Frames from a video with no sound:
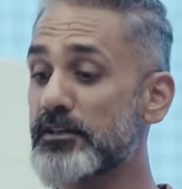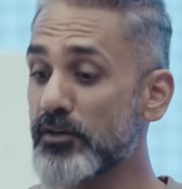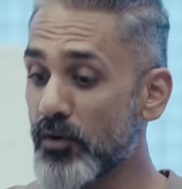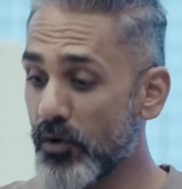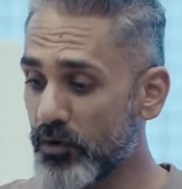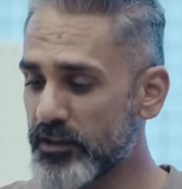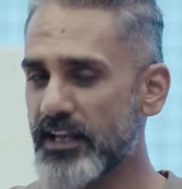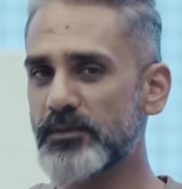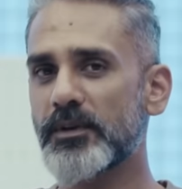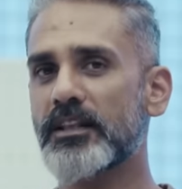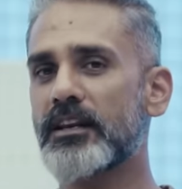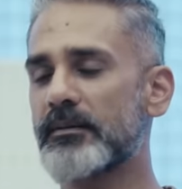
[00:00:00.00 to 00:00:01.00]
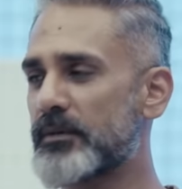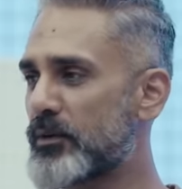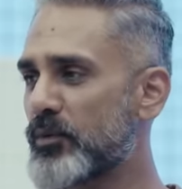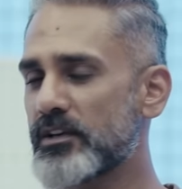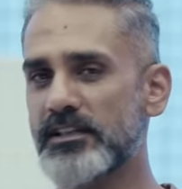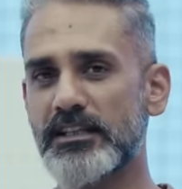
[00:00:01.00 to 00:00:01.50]
and say, "Oh, that's where the limit
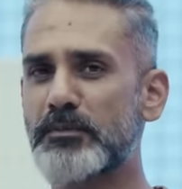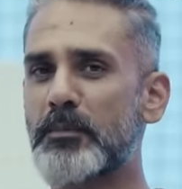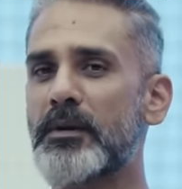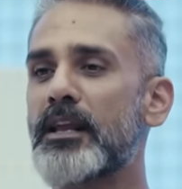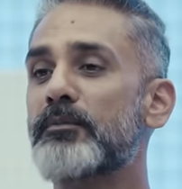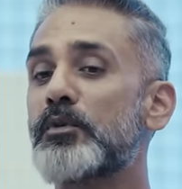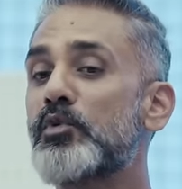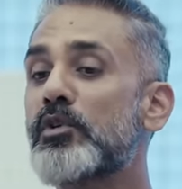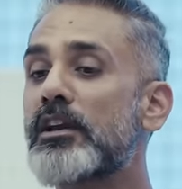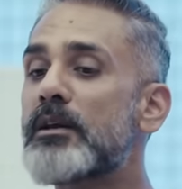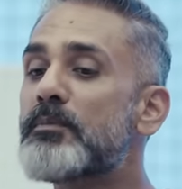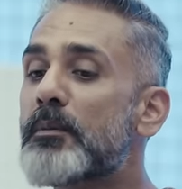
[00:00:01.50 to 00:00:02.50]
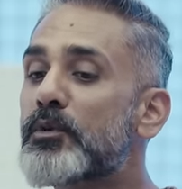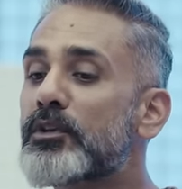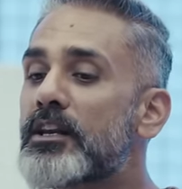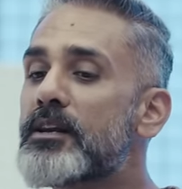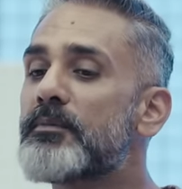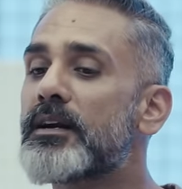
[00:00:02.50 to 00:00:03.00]
was," and there's people like me who creep up to
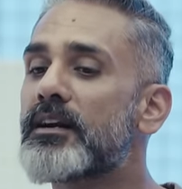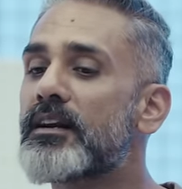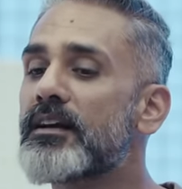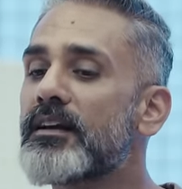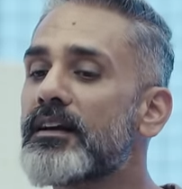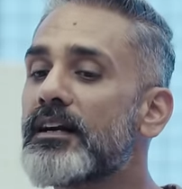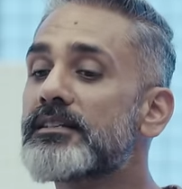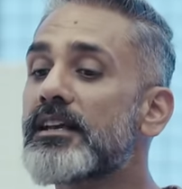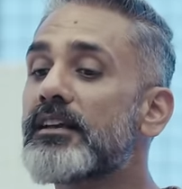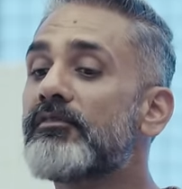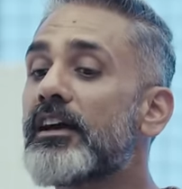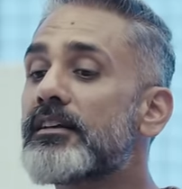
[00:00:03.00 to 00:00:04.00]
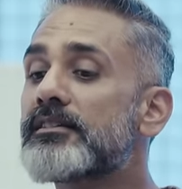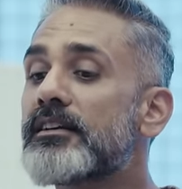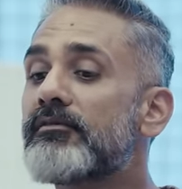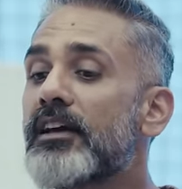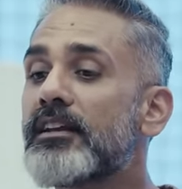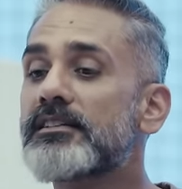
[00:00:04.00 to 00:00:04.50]
the limit and say where is it
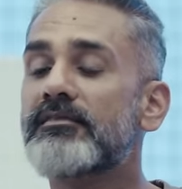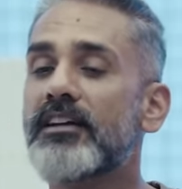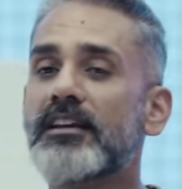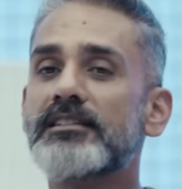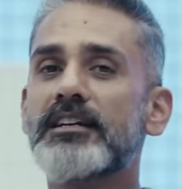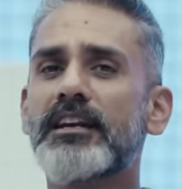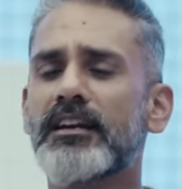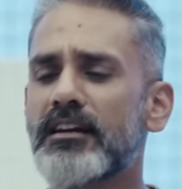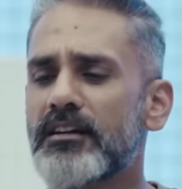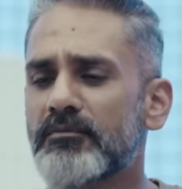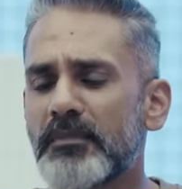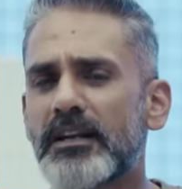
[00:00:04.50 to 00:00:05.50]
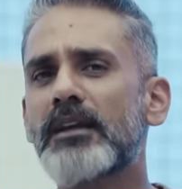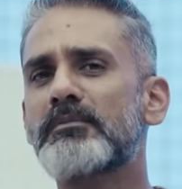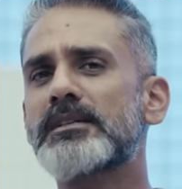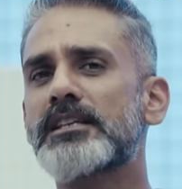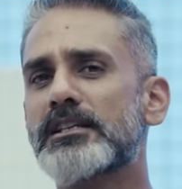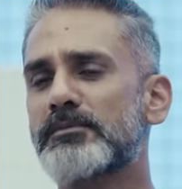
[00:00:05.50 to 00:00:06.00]
where is it where is it and it may take
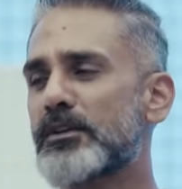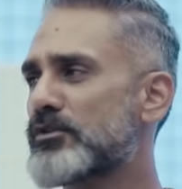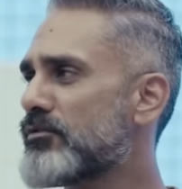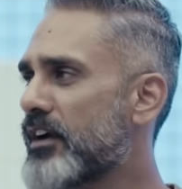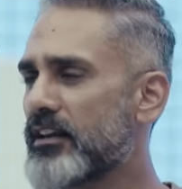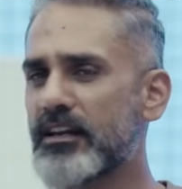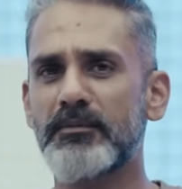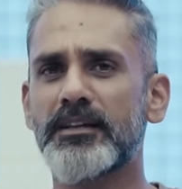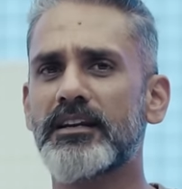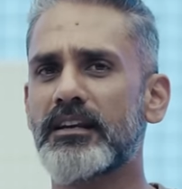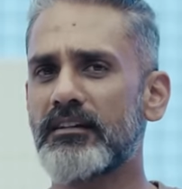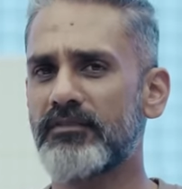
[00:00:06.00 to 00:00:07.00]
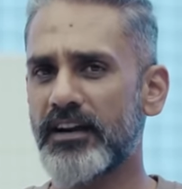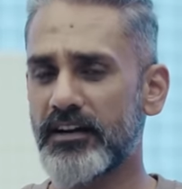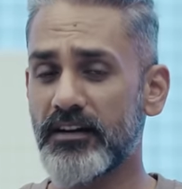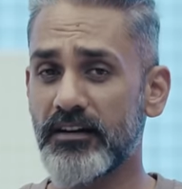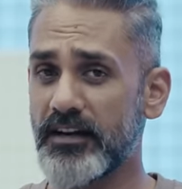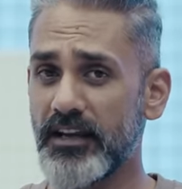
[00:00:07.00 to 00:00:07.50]
me six months to find the limit that he'll find
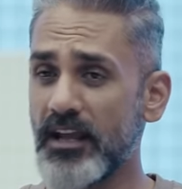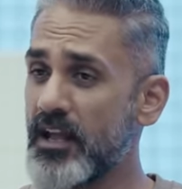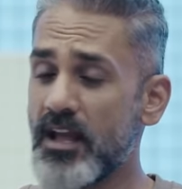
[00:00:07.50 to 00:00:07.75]
in a day